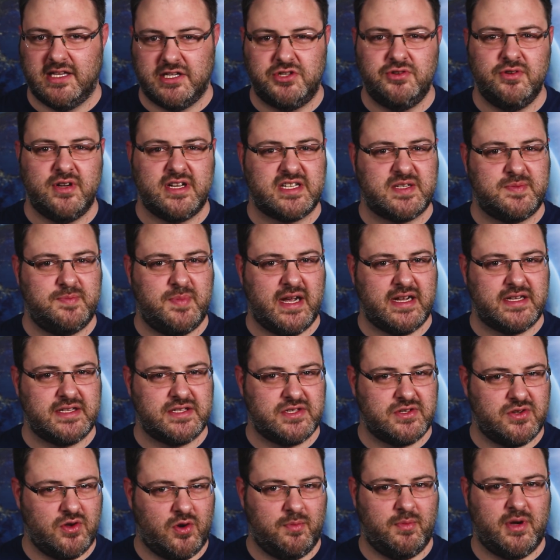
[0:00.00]
Did you
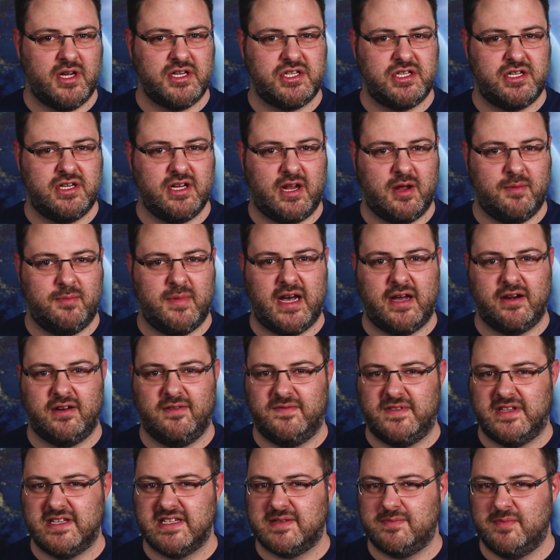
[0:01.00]
expect so much to come out
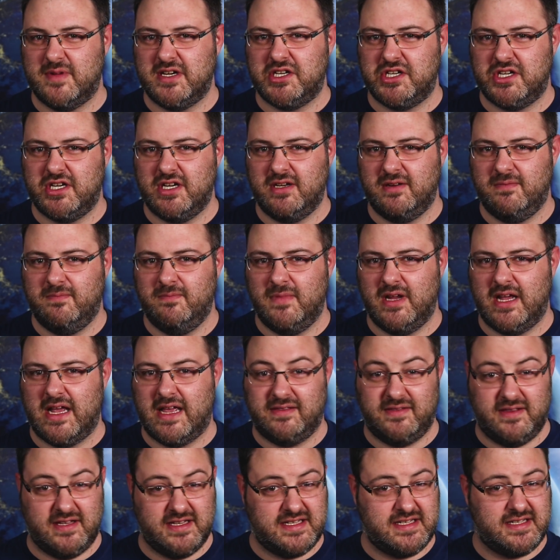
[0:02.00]
of this mission
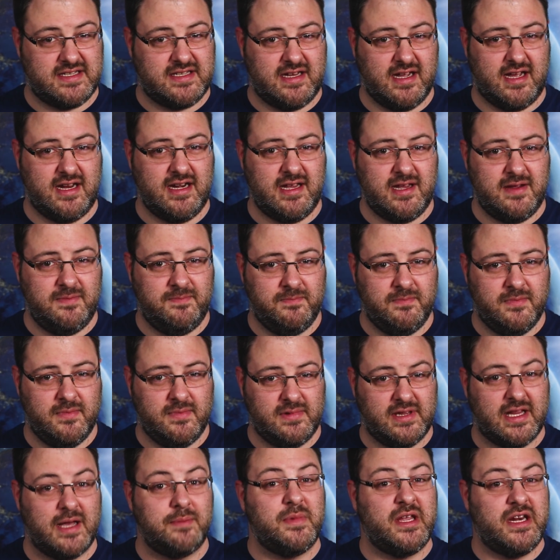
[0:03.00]
and this study?
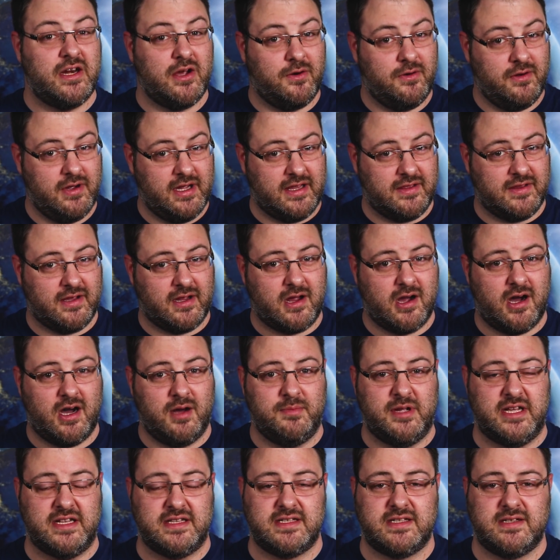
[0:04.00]
Let me know in the
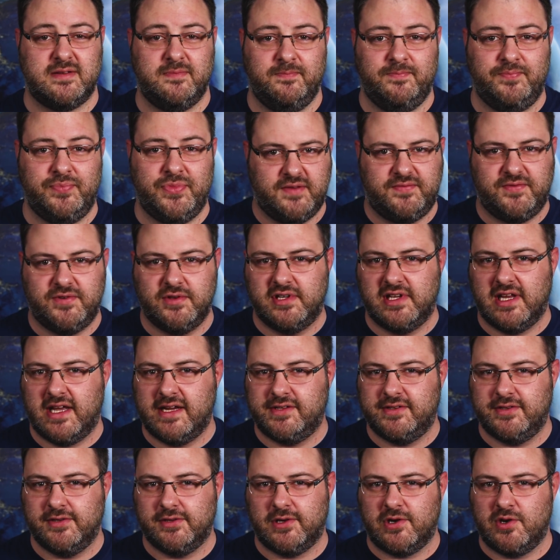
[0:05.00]
comments. If you'd
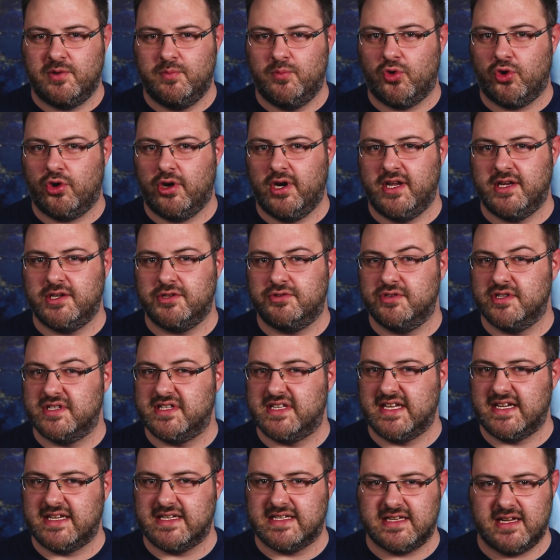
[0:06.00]
like to learn more
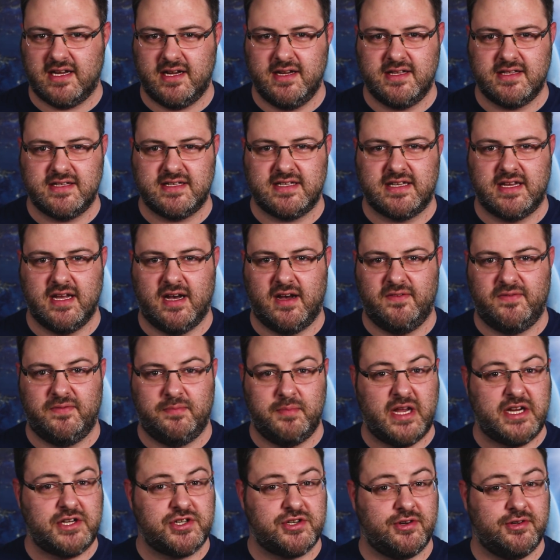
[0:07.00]
interesting science
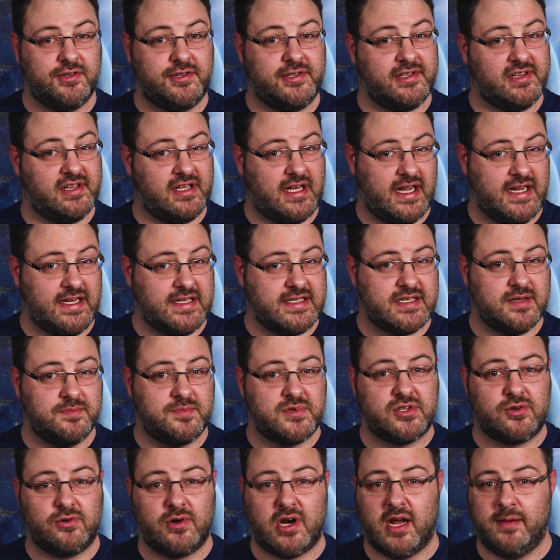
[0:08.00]
stuff, make sure to like,
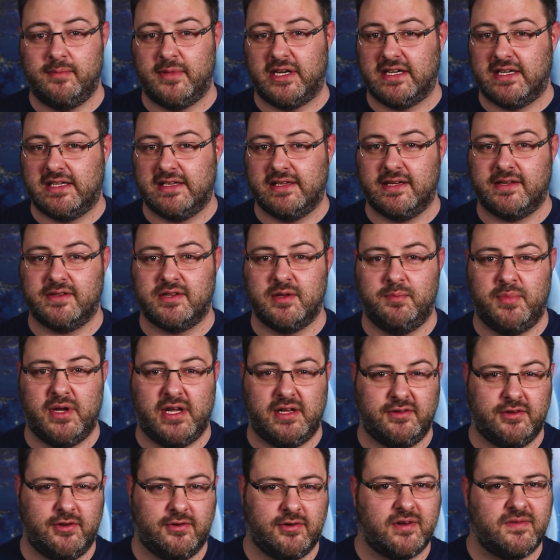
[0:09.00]
subscribe, and click the
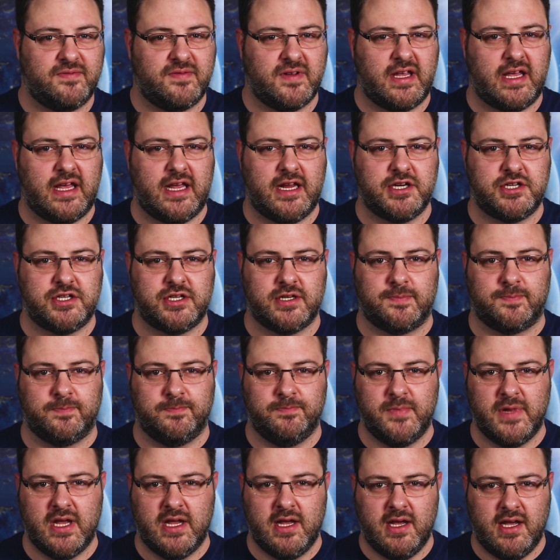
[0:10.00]
bell
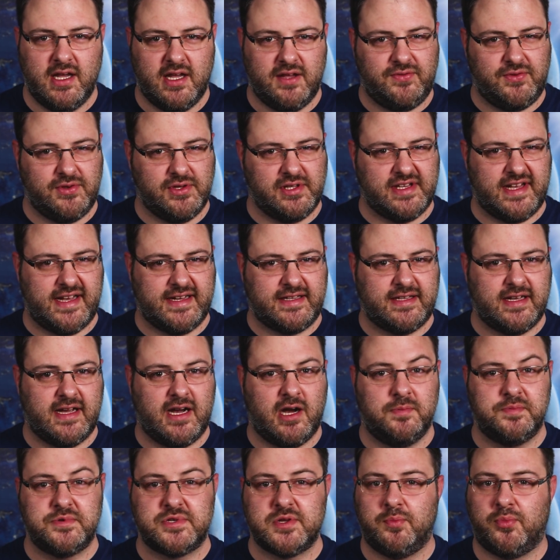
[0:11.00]
notification. If you'd like to
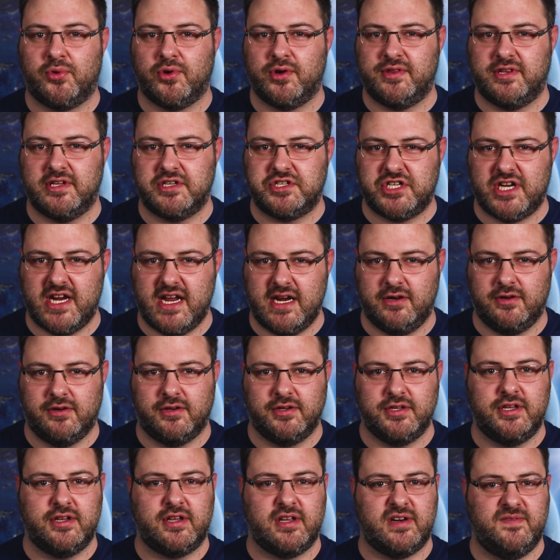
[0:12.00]
help support the
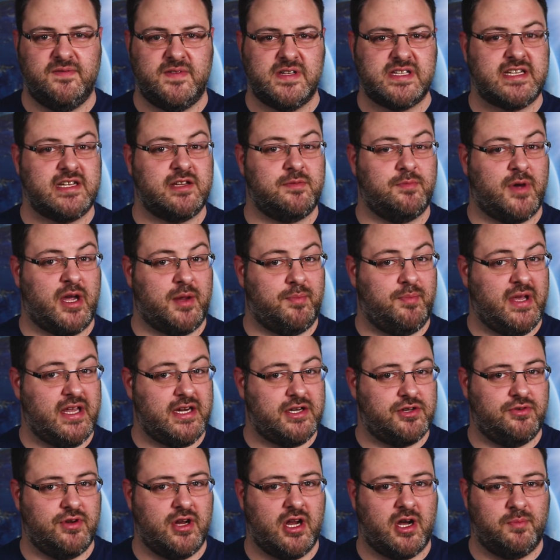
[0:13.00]
channel, you can visit my
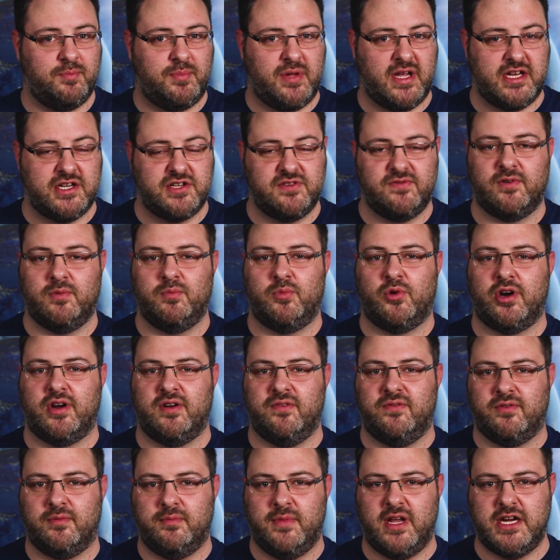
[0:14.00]
Patreon page for more
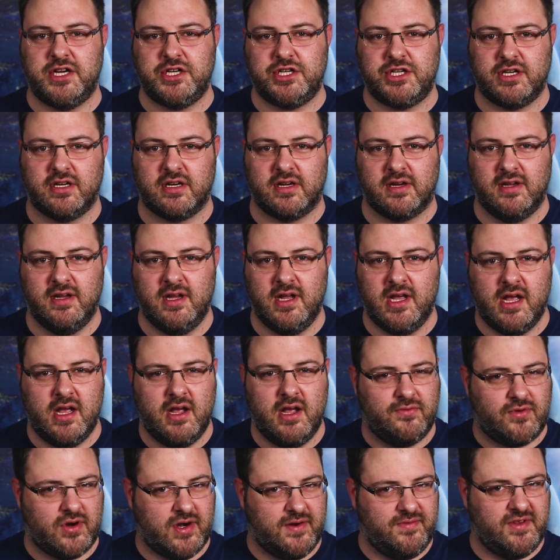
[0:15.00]
information.
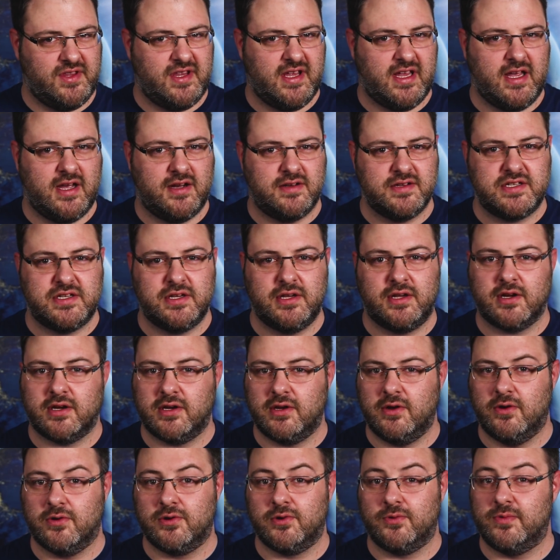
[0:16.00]
For everything else, you
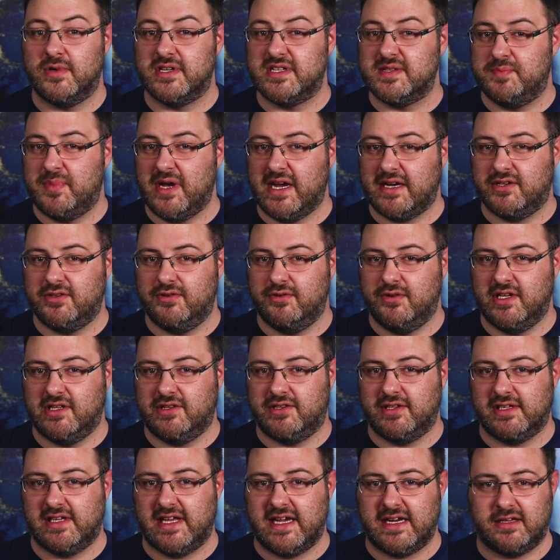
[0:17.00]
can go to
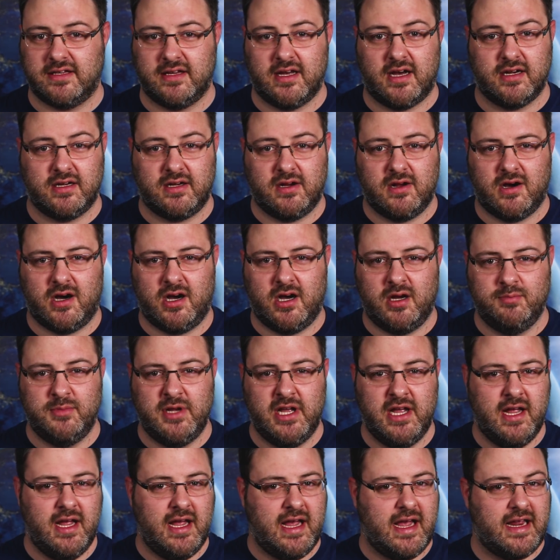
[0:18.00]

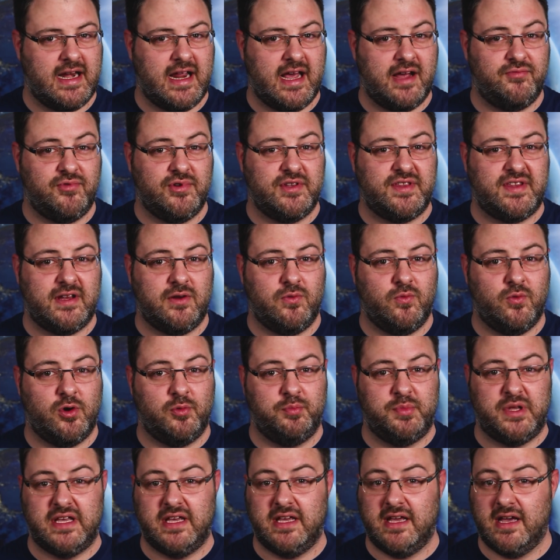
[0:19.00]
respectyourintellect.com and everything
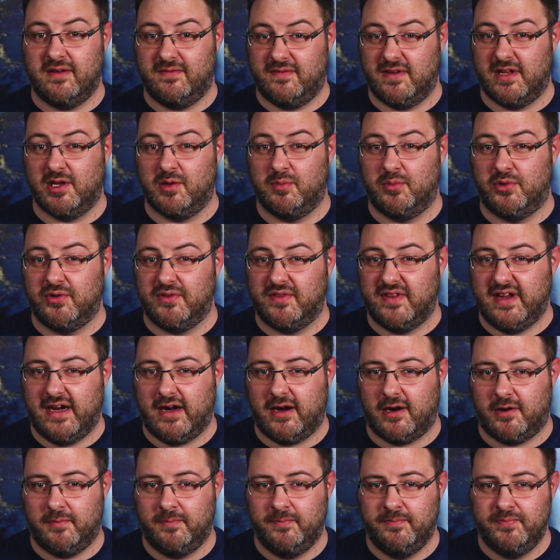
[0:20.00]
will be available
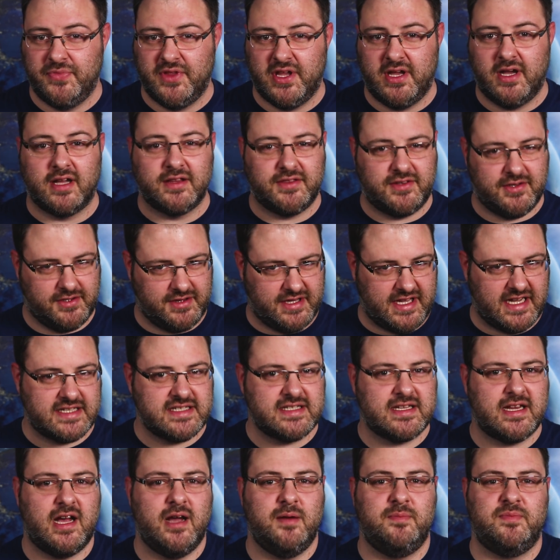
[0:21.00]
there. Until
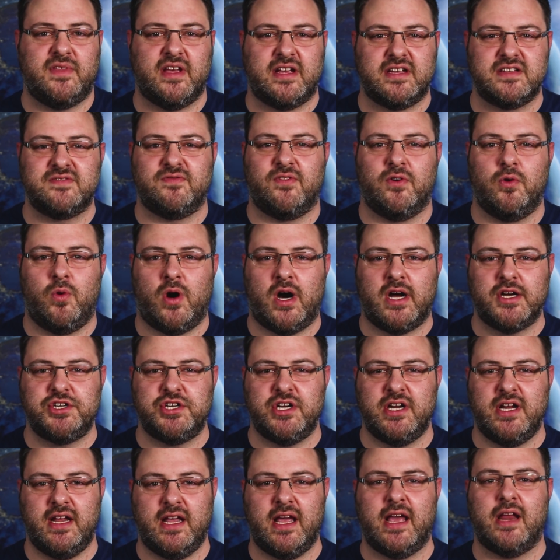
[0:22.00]
next time, thanks for
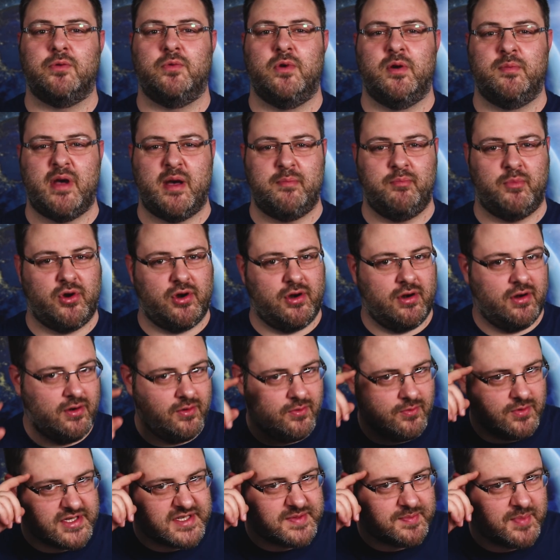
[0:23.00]
watching and
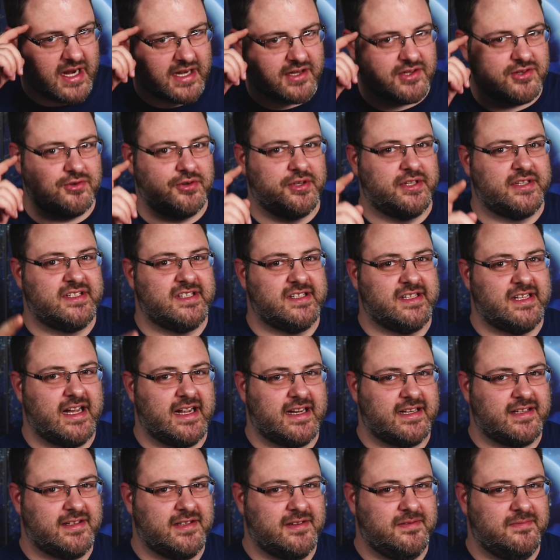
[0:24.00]
remember, respect your
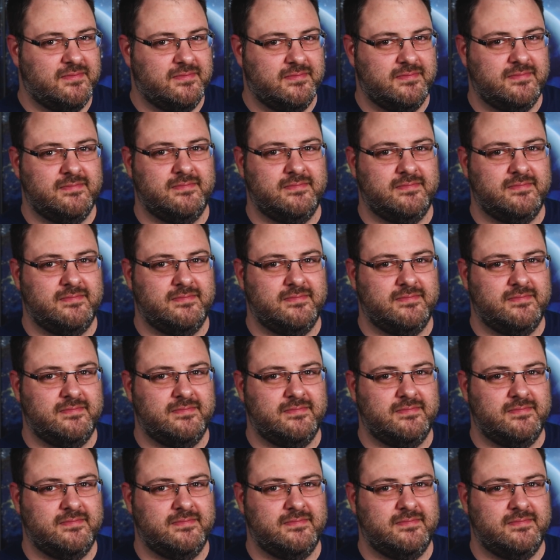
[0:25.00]
intellect.